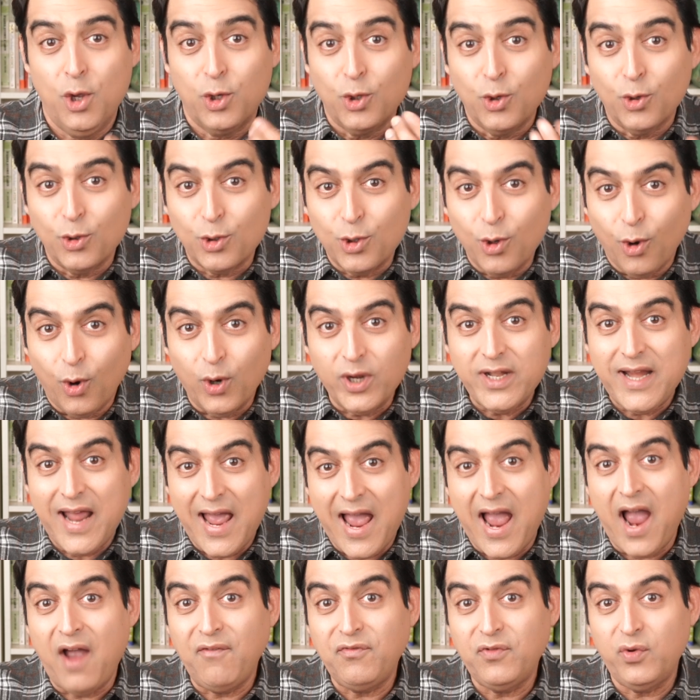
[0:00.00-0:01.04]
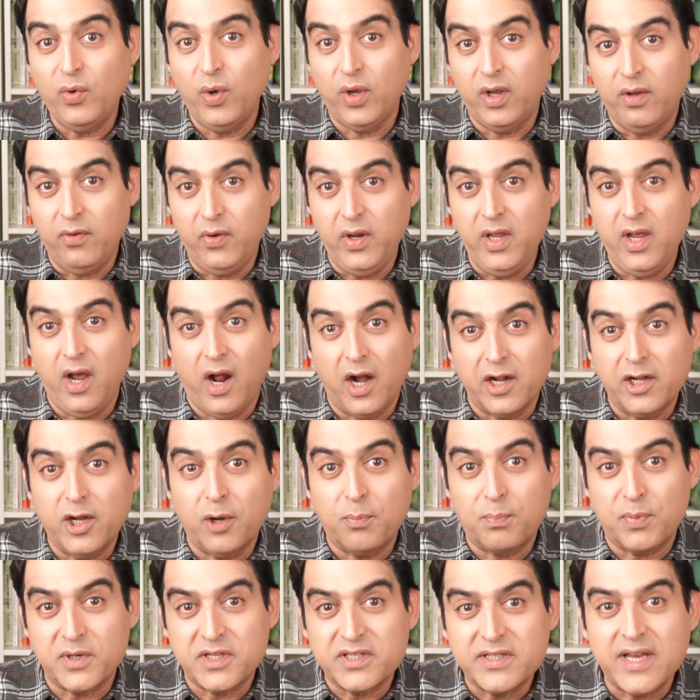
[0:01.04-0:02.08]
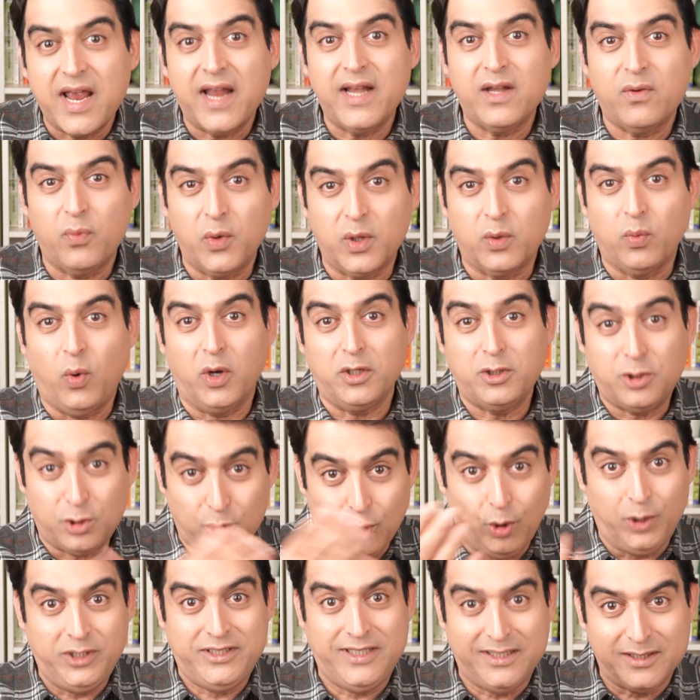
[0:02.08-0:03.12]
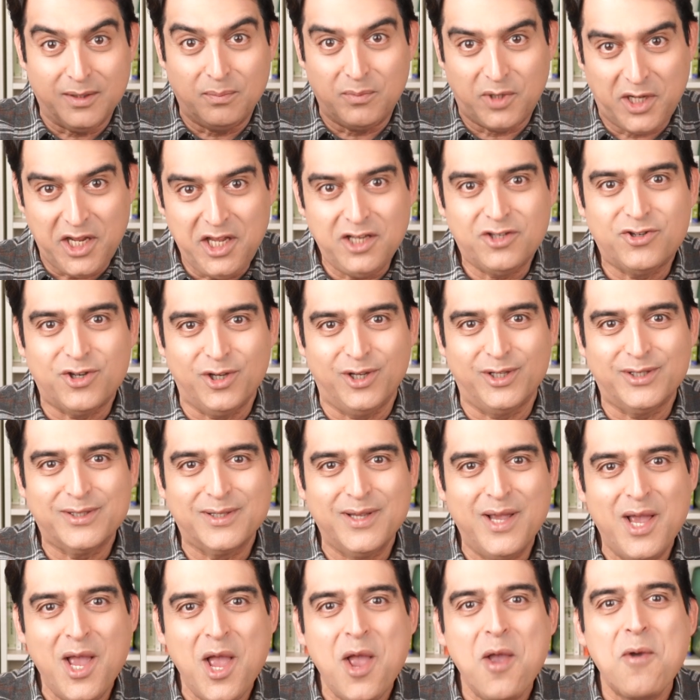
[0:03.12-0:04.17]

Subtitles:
you don't have to agree 100% with what Stoicism teaches,